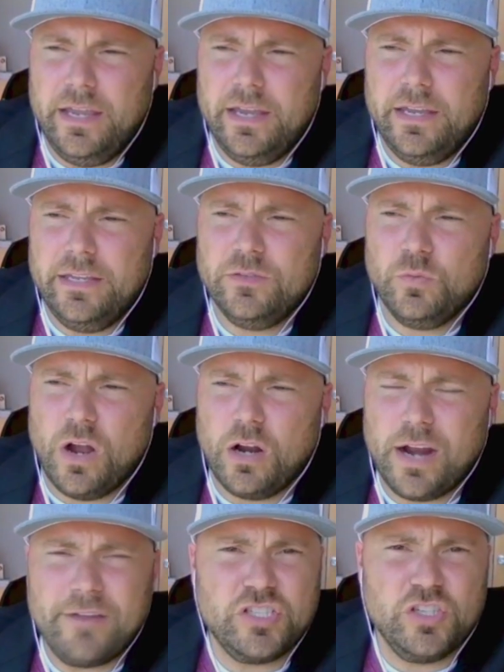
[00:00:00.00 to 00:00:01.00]
And
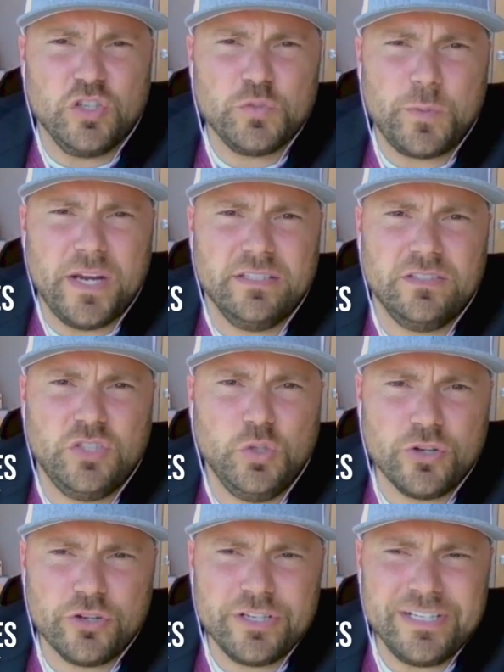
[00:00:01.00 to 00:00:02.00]
our average sales price
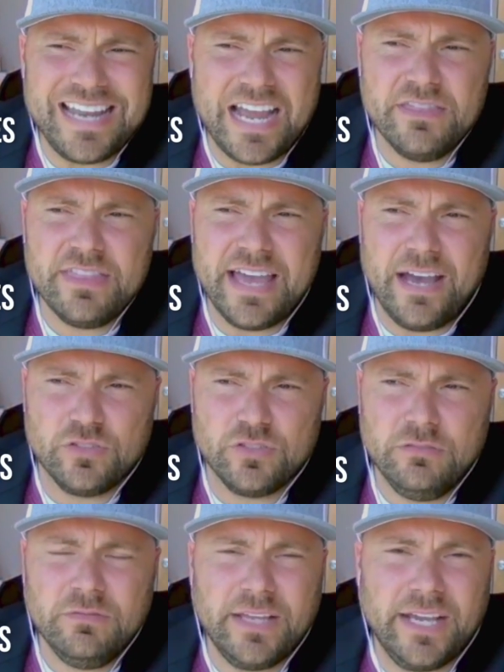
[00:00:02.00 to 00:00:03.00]
is
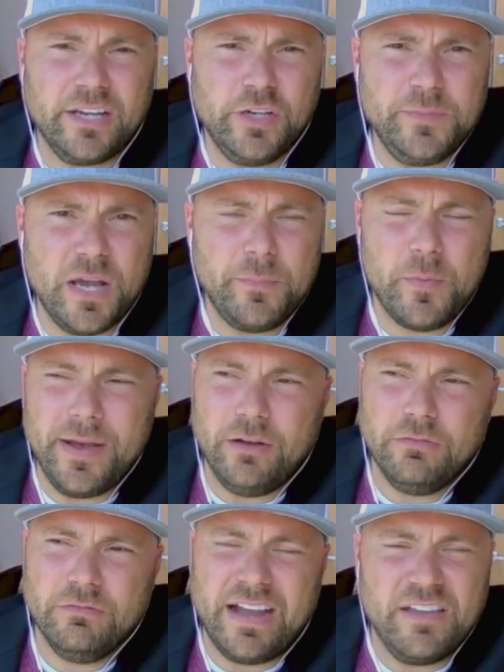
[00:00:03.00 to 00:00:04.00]
$209,000. That creeped up
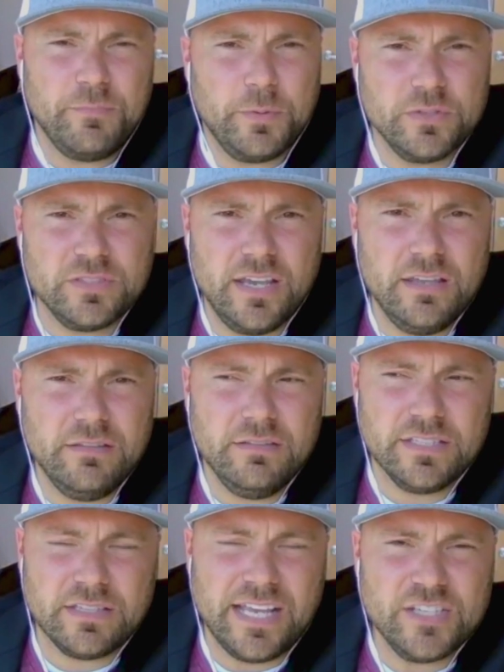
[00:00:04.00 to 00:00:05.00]
about 5%
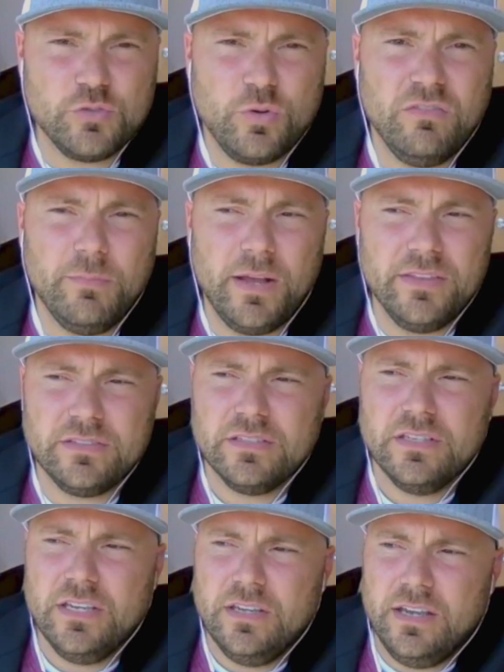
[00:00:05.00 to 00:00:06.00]
this last 12
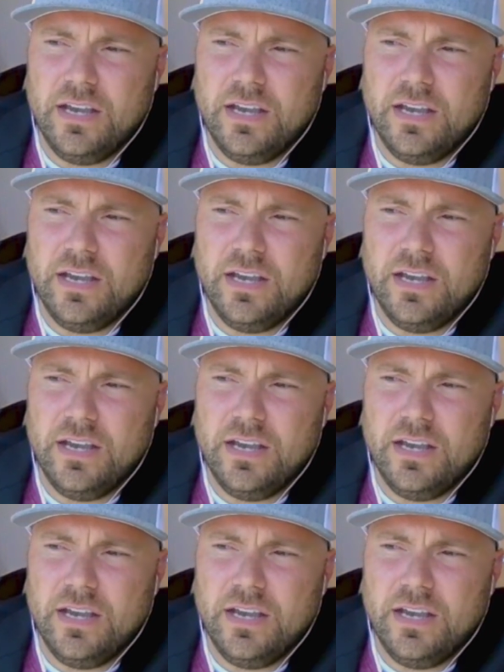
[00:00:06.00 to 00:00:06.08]
months.